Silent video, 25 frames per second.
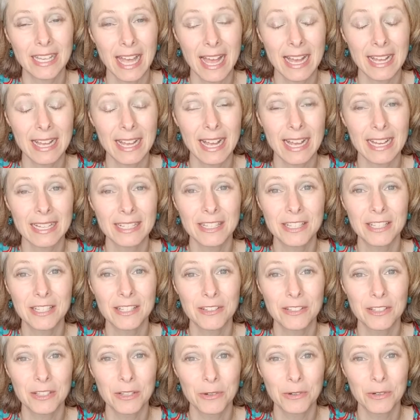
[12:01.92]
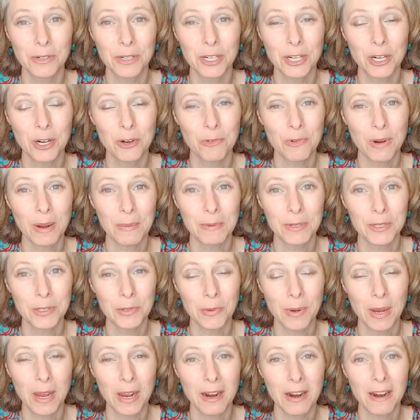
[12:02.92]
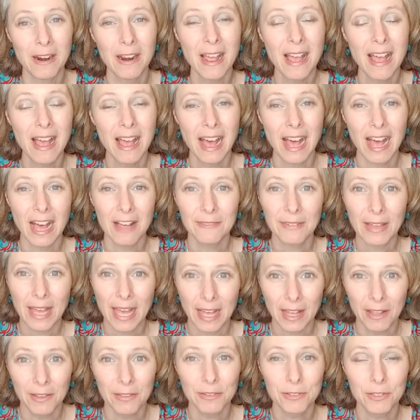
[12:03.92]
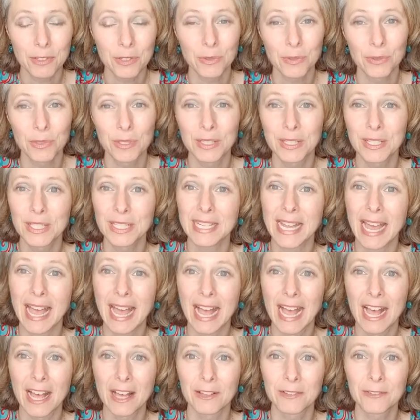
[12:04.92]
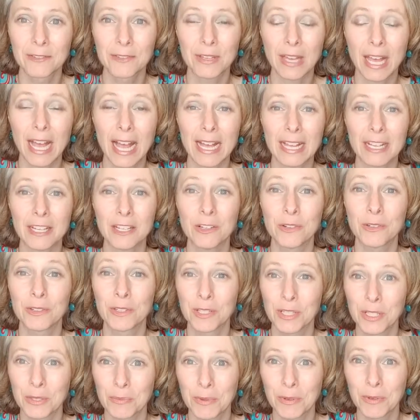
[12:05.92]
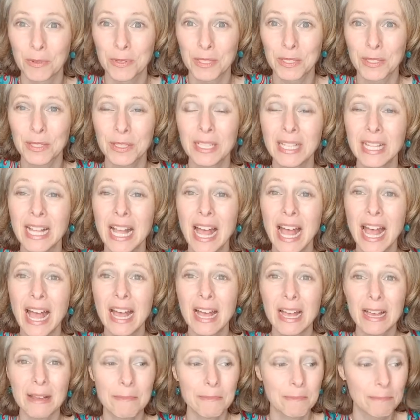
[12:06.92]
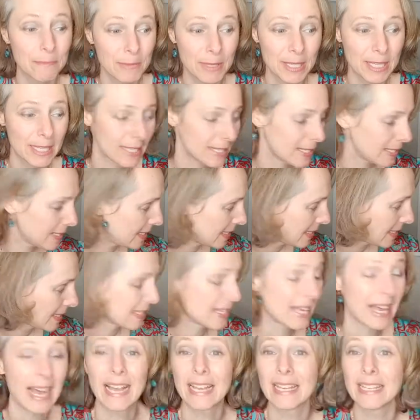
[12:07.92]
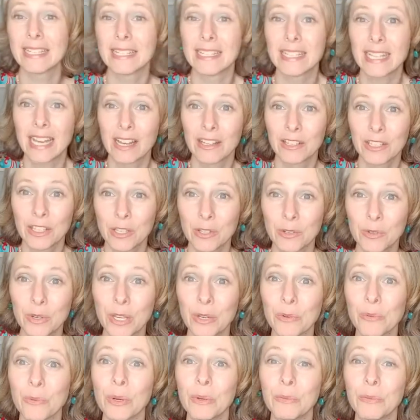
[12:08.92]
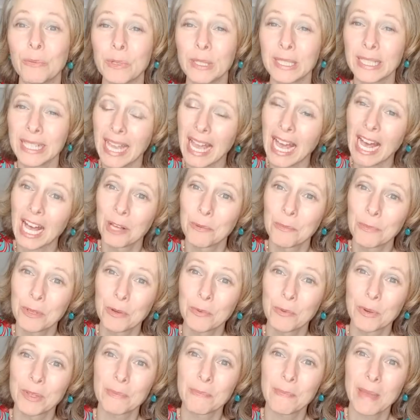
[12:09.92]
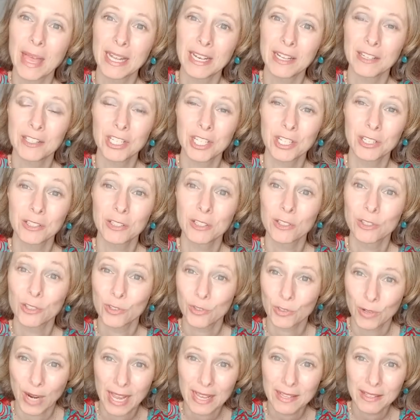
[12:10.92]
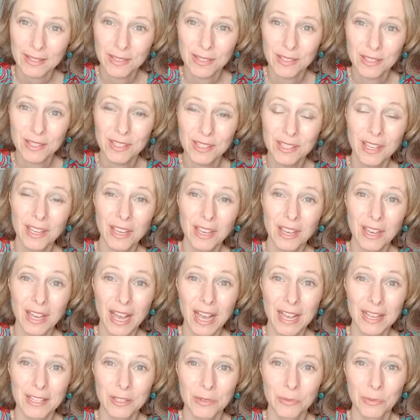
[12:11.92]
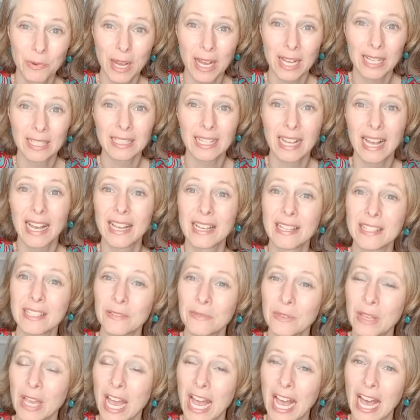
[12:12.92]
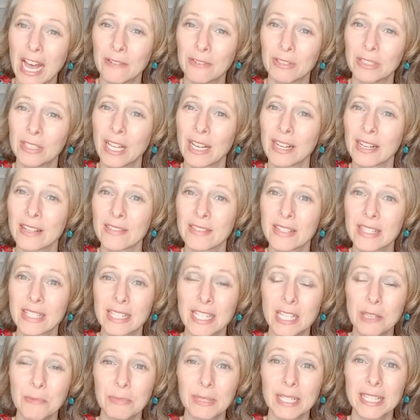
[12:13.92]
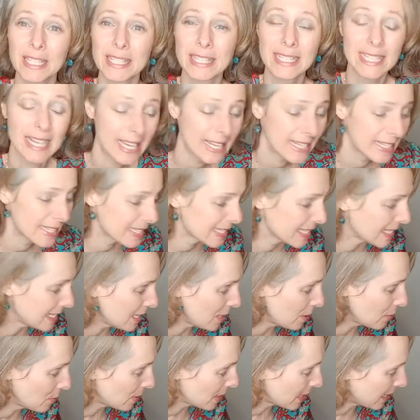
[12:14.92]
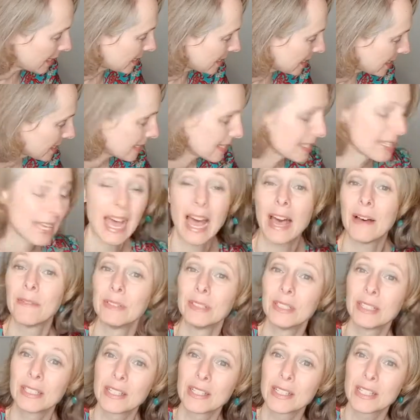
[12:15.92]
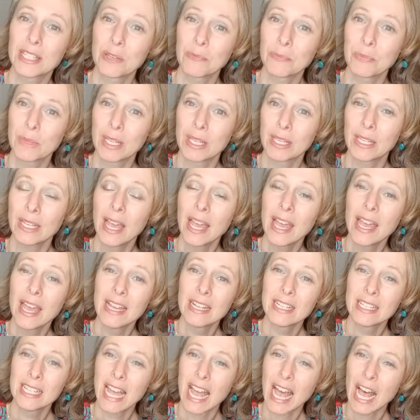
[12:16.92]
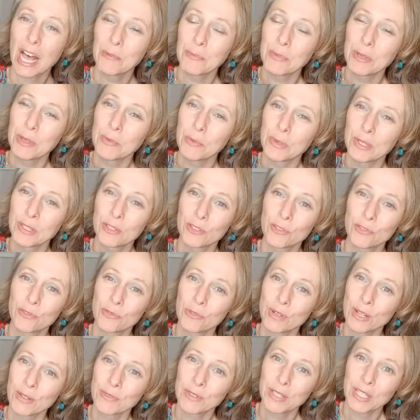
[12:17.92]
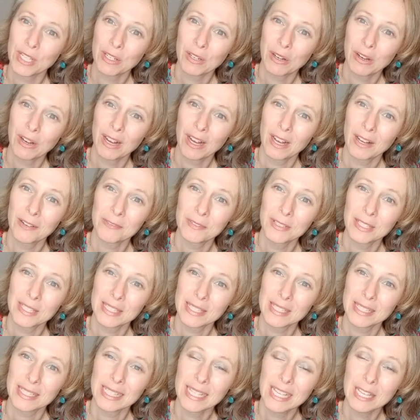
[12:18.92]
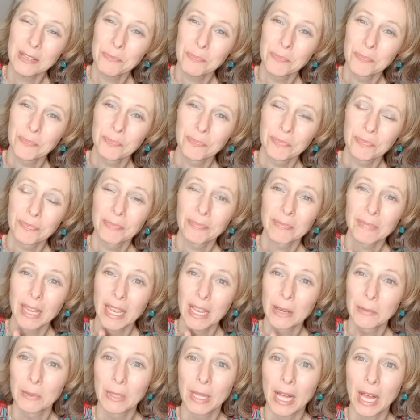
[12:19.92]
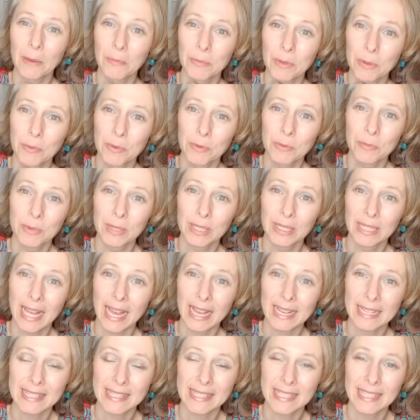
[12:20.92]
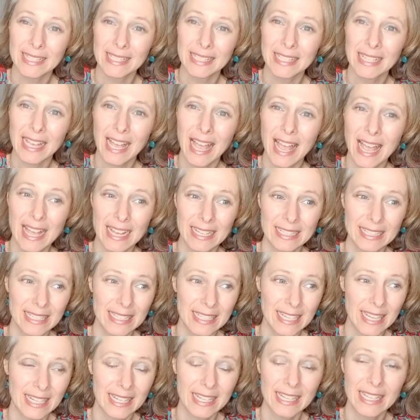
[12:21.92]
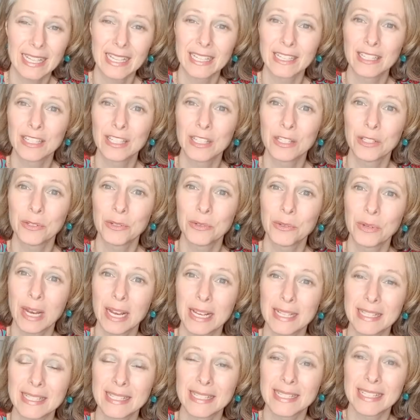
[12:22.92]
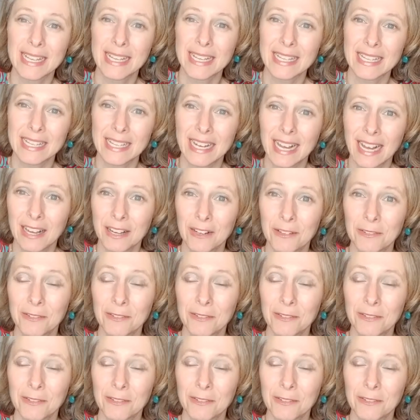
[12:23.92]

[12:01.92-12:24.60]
add to your repertoire of health tools to have at your disposal, because I can tell you it will really help you with managing stress, as well as if you have a lot of sleepless nights and you want to just have a little something to help you with drifting off to sleep. It will help you with relaxing and getting into a state of